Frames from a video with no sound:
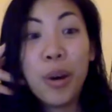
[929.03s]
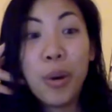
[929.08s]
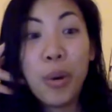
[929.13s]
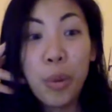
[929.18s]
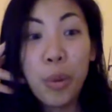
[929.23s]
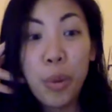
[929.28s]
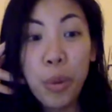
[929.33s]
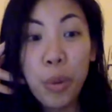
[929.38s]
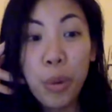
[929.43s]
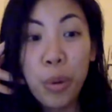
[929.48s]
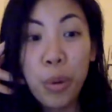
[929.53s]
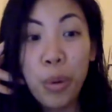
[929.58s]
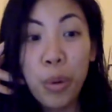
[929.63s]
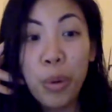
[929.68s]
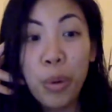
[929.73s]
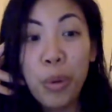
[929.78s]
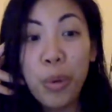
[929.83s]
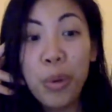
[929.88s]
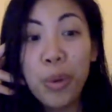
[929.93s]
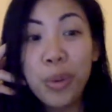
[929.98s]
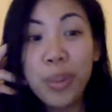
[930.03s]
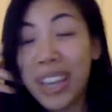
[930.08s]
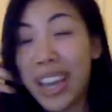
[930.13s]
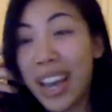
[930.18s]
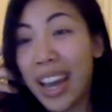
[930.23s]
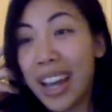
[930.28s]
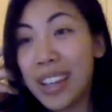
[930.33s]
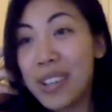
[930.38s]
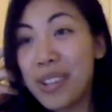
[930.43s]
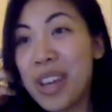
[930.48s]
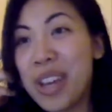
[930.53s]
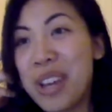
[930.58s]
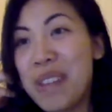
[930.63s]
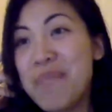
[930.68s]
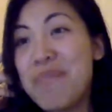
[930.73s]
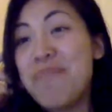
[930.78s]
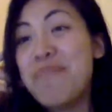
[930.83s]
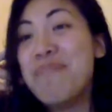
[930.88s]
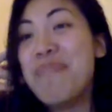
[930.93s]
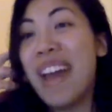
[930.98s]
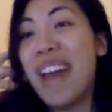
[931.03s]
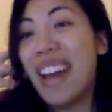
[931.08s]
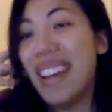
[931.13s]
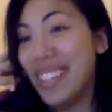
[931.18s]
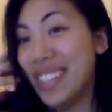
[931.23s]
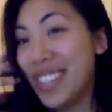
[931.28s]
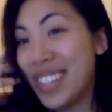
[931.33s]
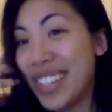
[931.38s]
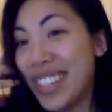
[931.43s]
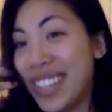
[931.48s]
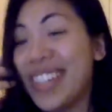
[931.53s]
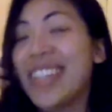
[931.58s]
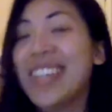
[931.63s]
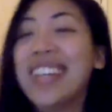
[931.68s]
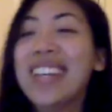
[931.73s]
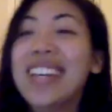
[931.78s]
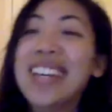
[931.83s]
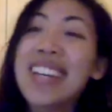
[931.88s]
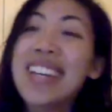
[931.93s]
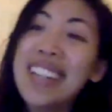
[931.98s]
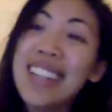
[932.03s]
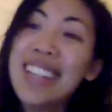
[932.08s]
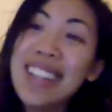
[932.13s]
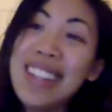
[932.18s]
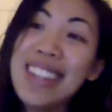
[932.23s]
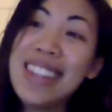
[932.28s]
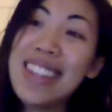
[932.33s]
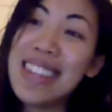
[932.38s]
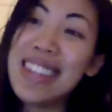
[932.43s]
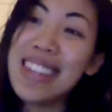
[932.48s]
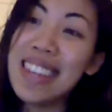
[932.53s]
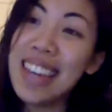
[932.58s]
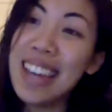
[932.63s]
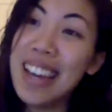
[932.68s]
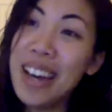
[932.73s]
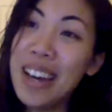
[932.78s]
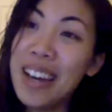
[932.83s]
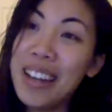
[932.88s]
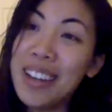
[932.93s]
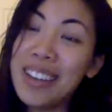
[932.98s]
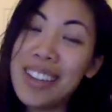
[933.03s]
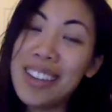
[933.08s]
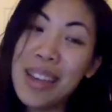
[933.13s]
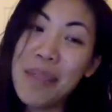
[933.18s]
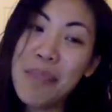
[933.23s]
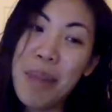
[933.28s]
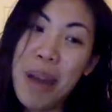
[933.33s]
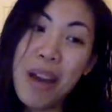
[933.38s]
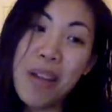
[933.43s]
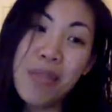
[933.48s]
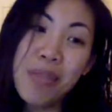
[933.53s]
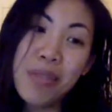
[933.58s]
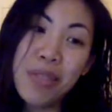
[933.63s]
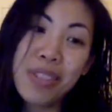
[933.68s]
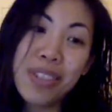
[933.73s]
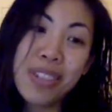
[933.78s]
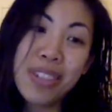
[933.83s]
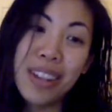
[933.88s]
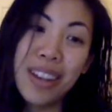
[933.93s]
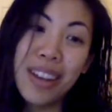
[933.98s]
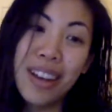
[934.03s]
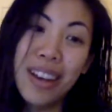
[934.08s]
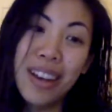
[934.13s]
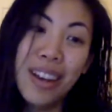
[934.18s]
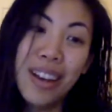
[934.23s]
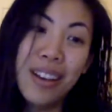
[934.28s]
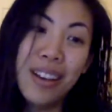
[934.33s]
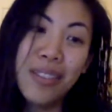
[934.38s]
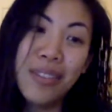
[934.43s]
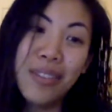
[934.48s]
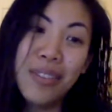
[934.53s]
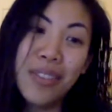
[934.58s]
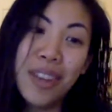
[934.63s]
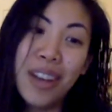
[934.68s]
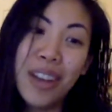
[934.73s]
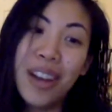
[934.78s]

Oh, yeah, you can imagine the amount of